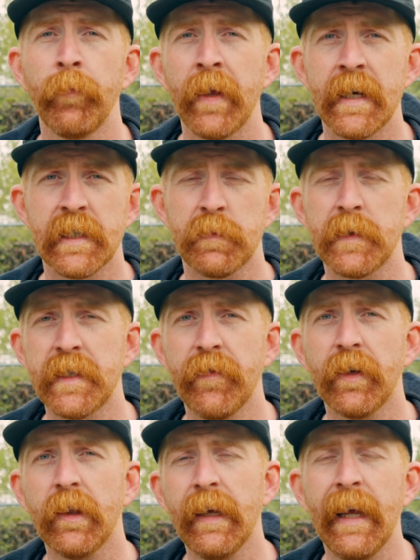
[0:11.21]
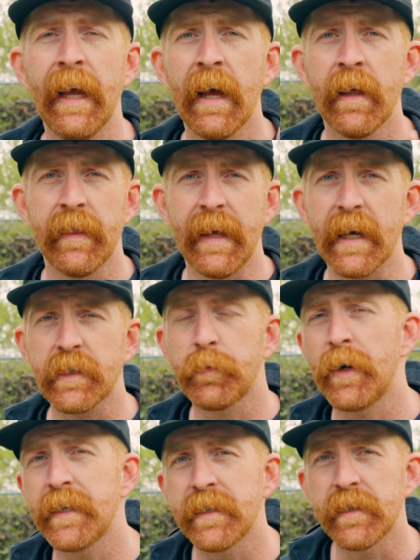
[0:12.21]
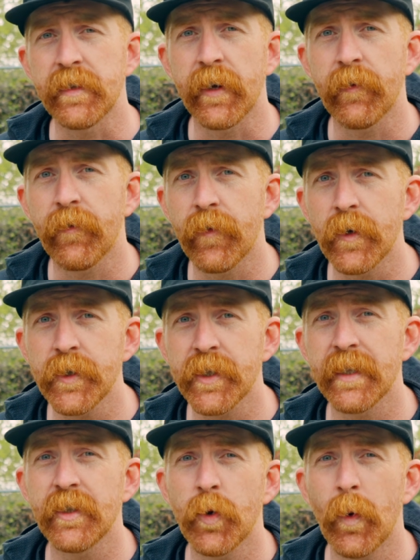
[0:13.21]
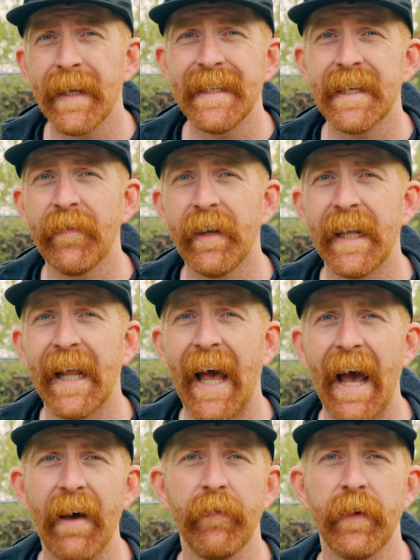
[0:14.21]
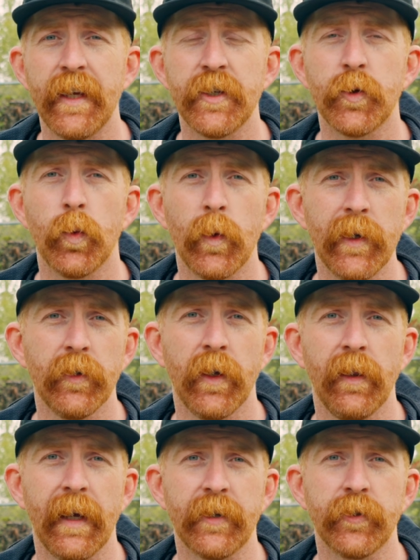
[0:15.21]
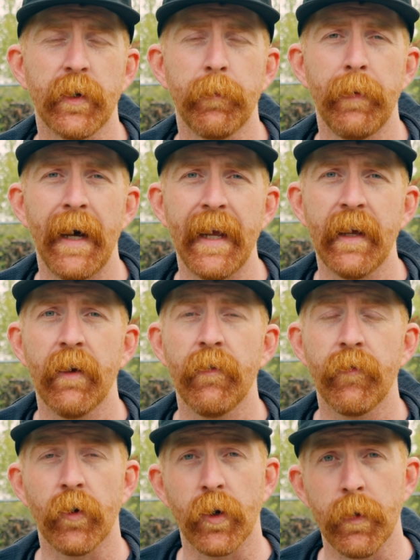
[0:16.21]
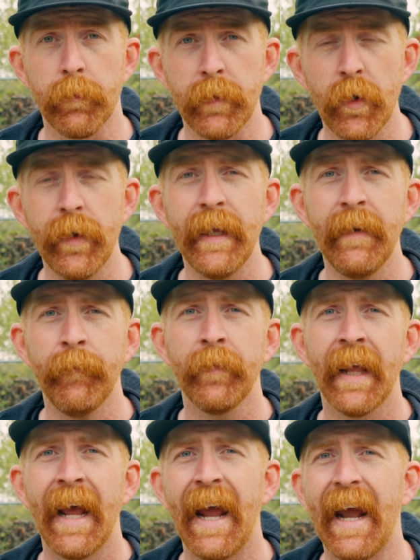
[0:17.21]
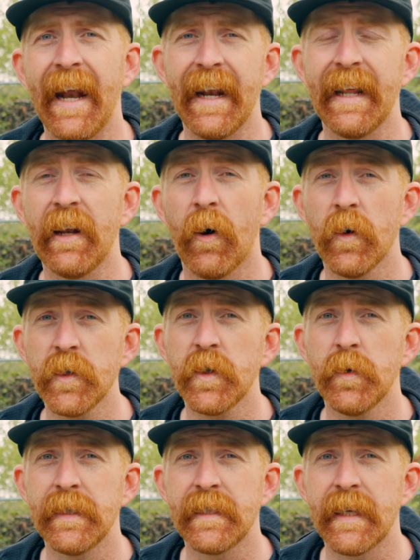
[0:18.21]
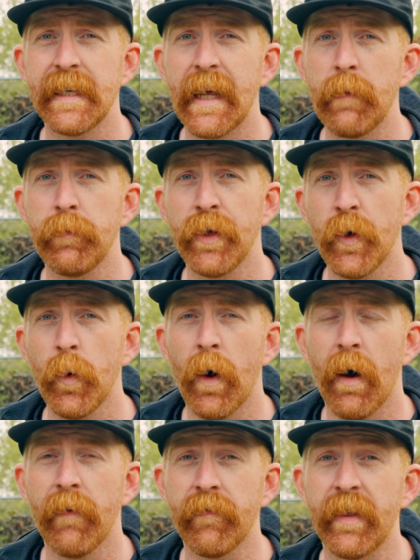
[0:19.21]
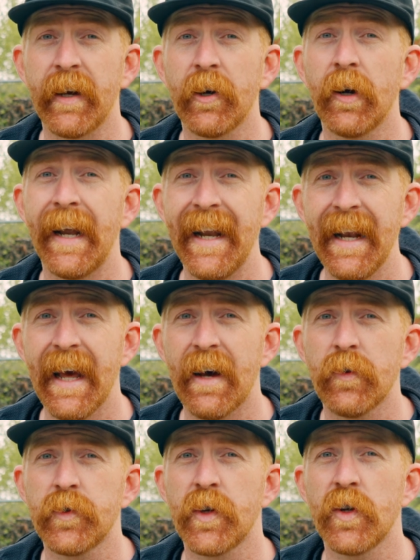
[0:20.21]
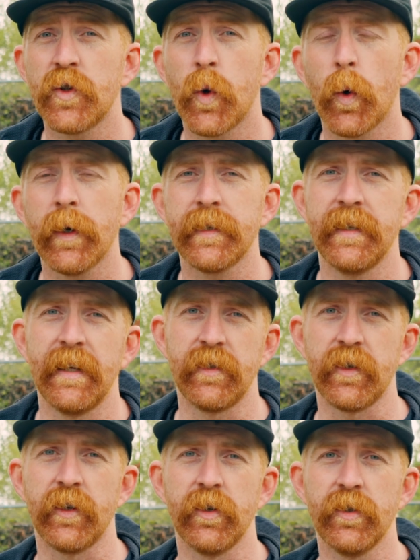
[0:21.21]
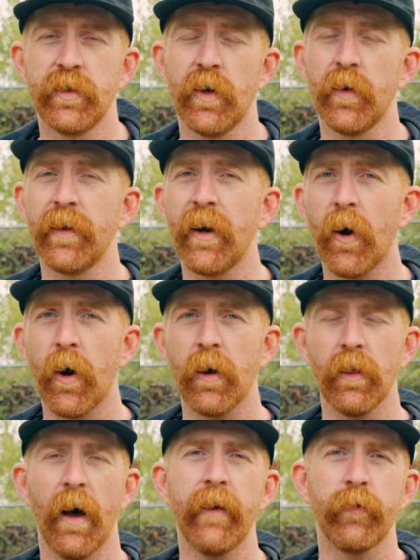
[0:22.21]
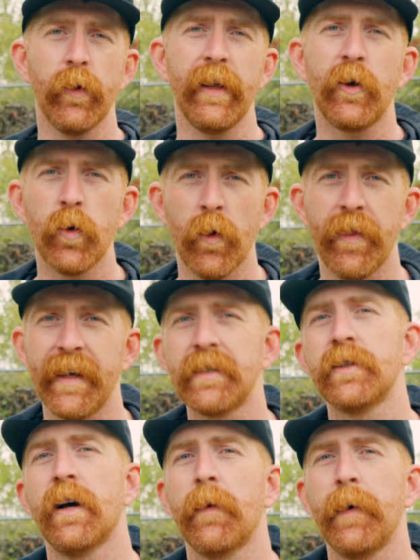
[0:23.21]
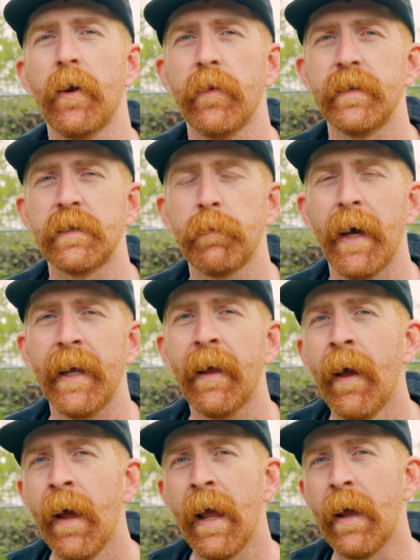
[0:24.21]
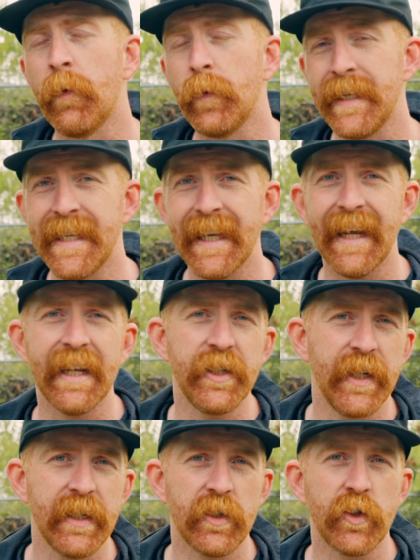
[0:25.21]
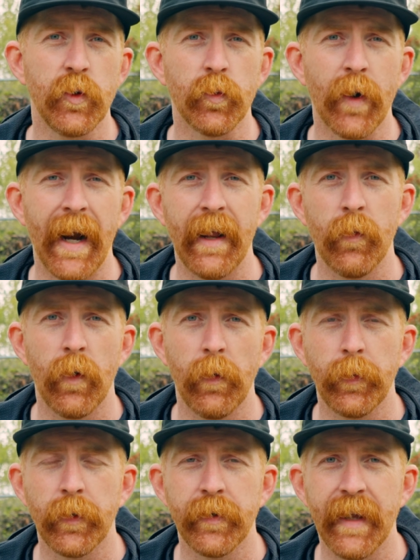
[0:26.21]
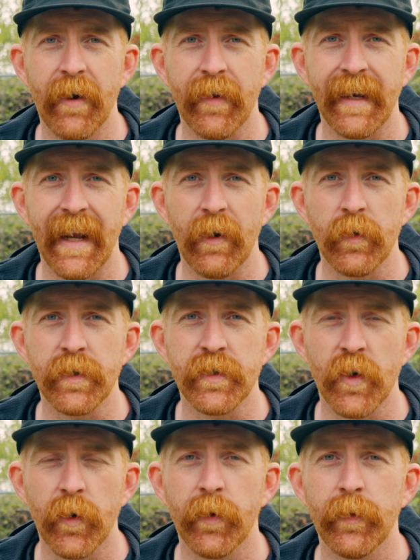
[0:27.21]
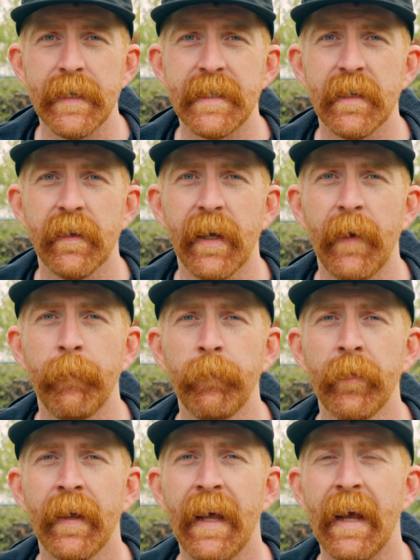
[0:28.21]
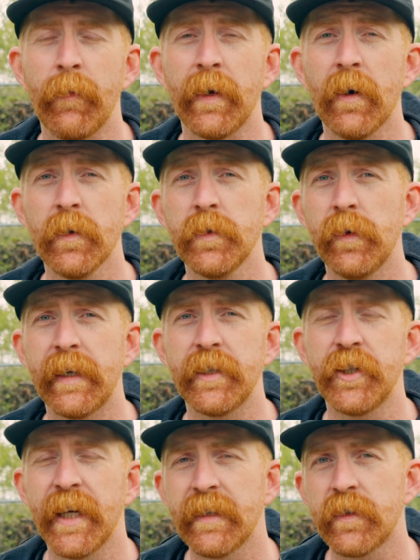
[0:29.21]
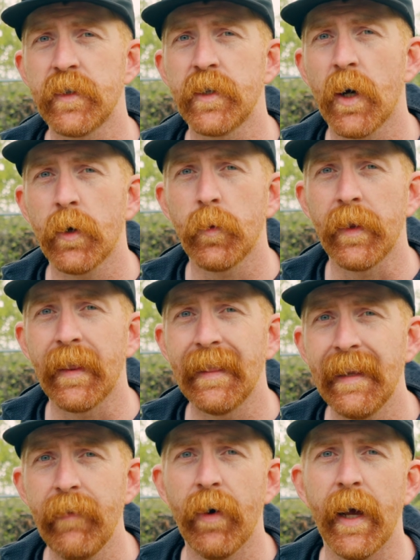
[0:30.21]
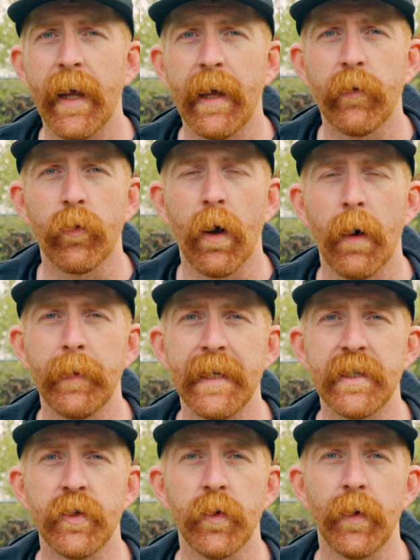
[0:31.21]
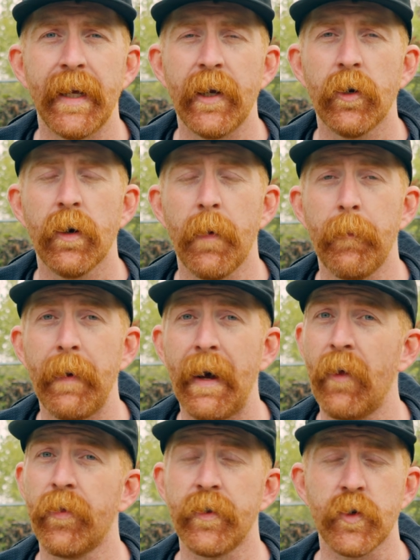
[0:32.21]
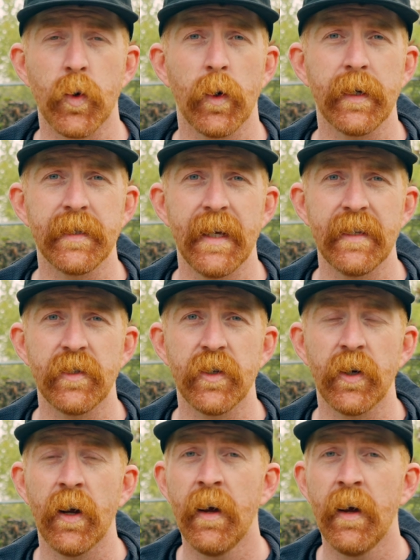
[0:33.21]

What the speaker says: Specifically, the XPress is their first 27.5-inch wheeled electric bike for commuting, and it also is the debut of their in-house torque sensor. So there are a lot of really cool things to talk about on this bike, and we did get a chance to ride it while we were down in Arizona recently. And we also had a chance to talk with Levi and Robbie to hear about the torque sensor